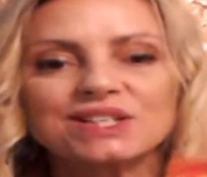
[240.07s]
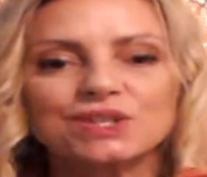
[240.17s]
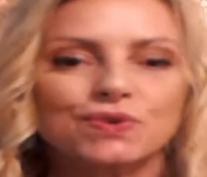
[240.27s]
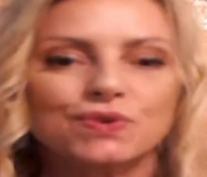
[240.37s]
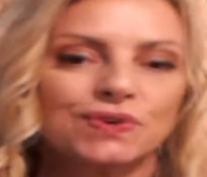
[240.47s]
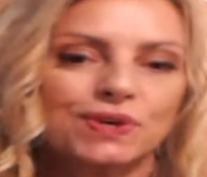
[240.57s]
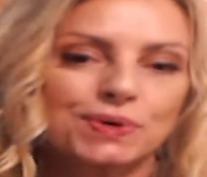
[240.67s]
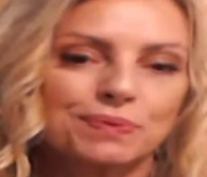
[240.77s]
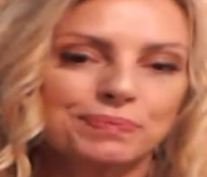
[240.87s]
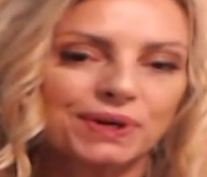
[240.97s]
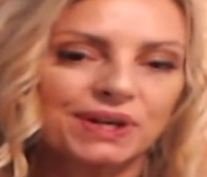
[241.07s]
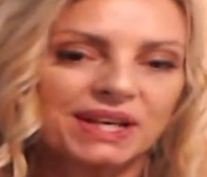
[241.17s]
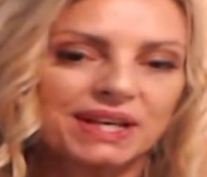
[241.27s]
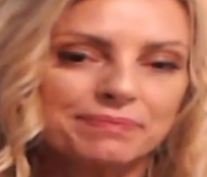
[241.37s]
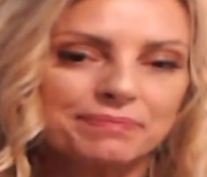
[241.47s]
over your
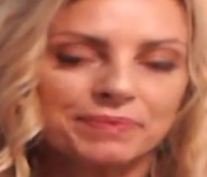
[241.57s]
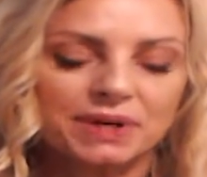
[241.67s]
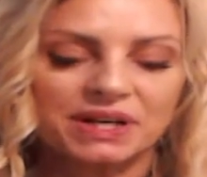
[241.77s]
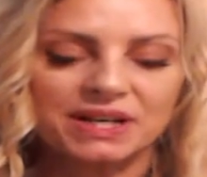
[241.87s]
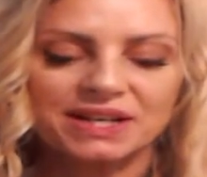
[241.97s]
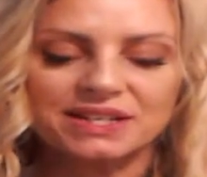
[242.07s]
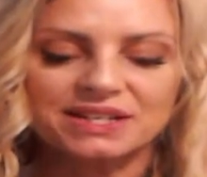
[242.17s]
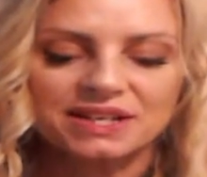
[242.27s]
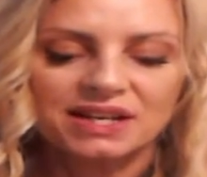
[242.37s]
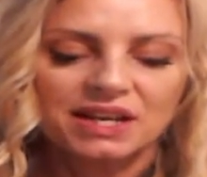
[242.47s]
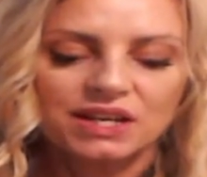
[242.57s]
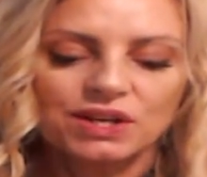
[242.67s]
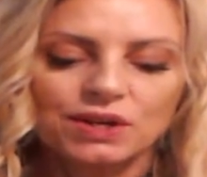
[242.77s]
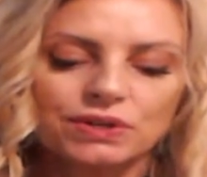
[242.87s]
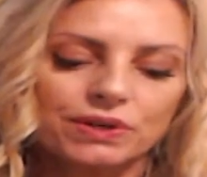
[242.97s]
body and mind.
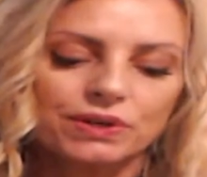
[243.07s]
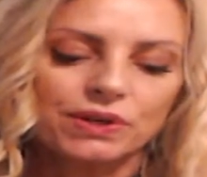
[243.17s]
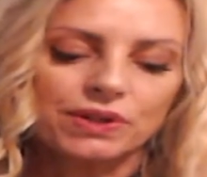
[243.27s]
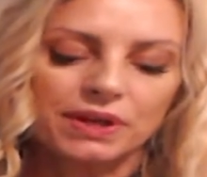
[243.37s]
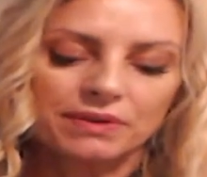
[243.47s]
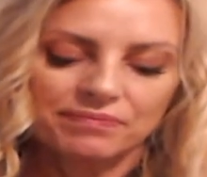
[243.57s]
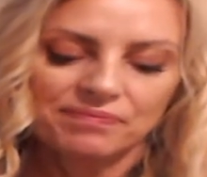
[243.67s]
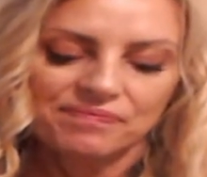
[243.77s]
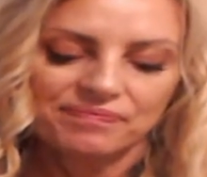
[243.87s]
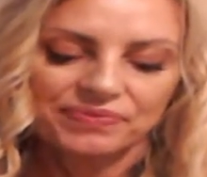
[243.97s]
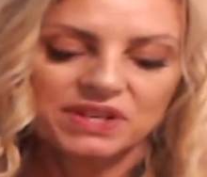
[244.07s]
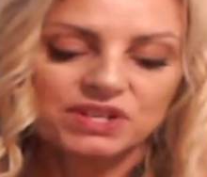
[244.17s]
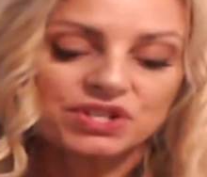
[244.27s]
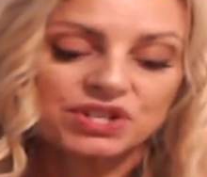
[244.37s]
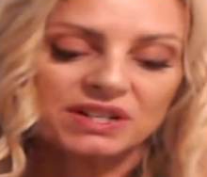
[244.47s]
You know that this
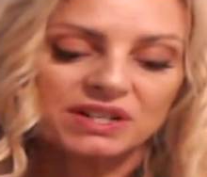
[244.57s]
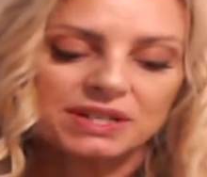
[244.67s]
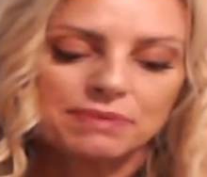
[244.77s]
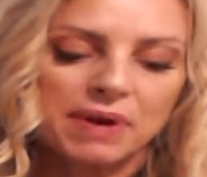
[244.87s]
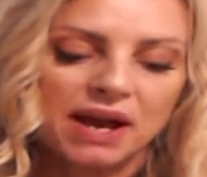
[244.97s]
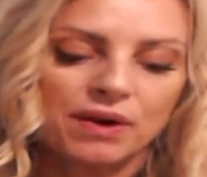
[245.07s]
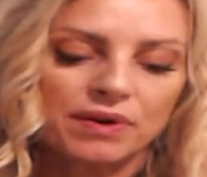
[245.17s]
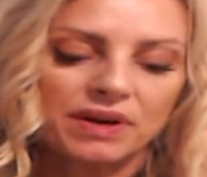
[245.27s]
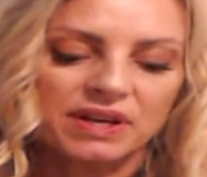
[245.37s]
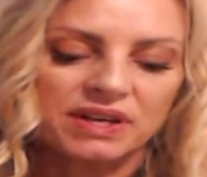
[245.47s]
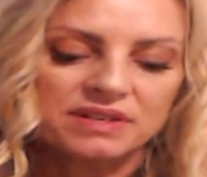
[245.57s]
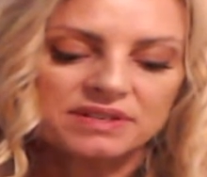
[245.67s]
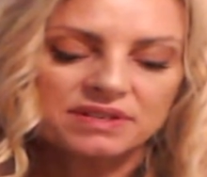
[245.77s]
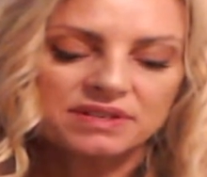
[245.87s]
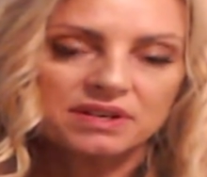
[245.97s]
Shakti power
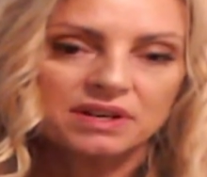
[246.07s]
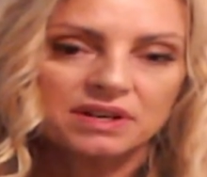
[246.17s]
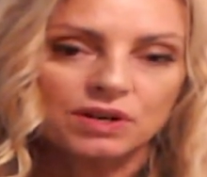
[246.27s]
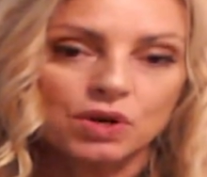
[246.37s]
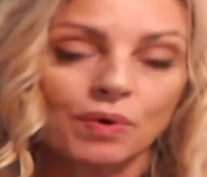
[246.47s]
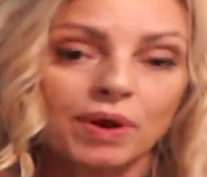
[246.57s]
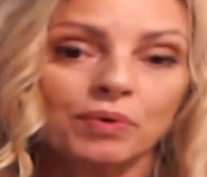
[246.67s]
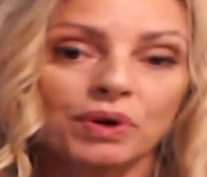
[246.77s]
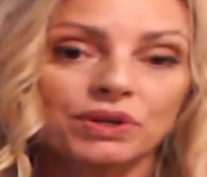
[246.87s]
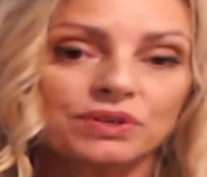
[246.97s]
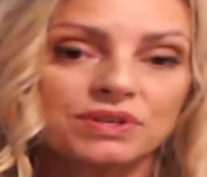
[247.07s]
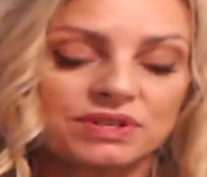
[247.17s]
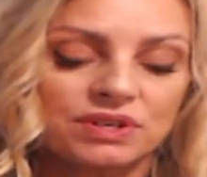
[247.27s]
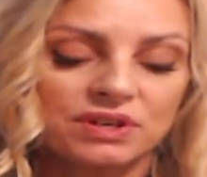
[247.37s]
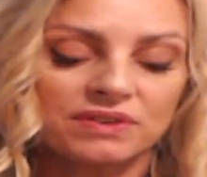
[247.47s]
is knowing what you
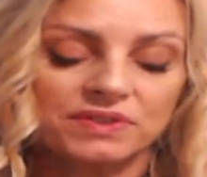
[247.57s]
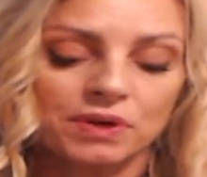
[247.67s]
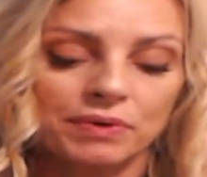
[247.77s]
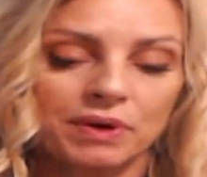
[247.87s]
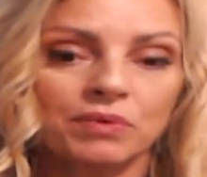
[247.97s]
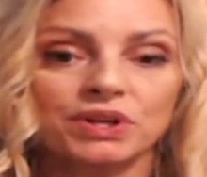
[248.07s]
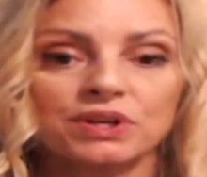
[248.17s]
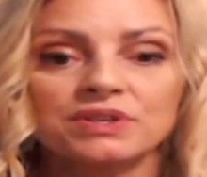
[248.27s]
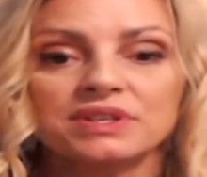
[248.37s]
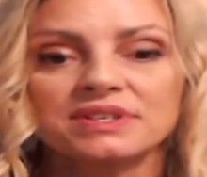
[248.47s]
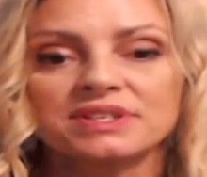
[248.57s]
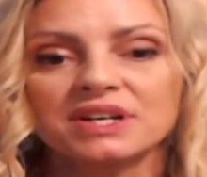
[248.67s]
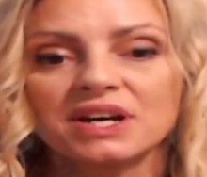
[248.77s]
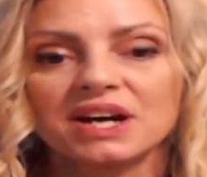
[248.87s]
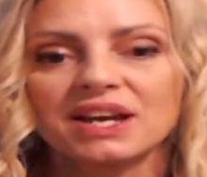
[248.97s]
deserve, knowing what you
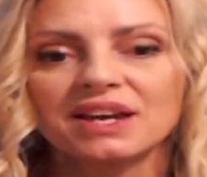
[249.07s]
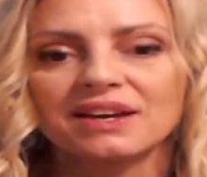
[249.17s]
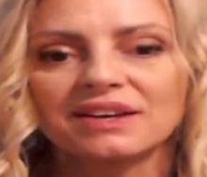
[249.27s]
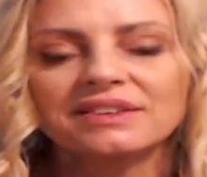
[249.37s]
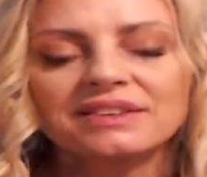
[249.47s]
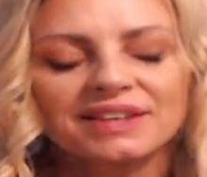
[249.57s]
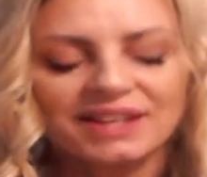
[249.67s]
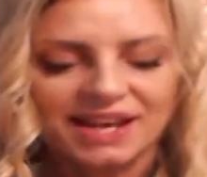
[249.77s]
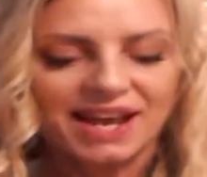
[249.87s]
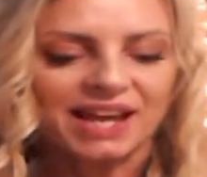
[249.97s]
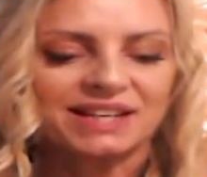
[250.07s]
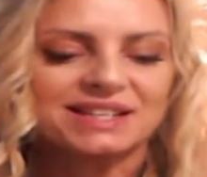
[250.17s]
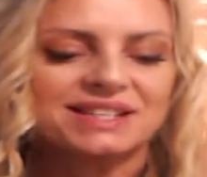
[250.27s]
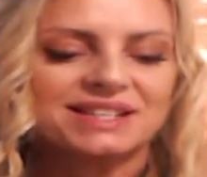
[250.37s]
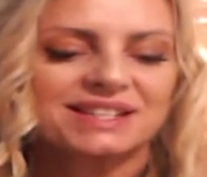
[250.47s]
desire, and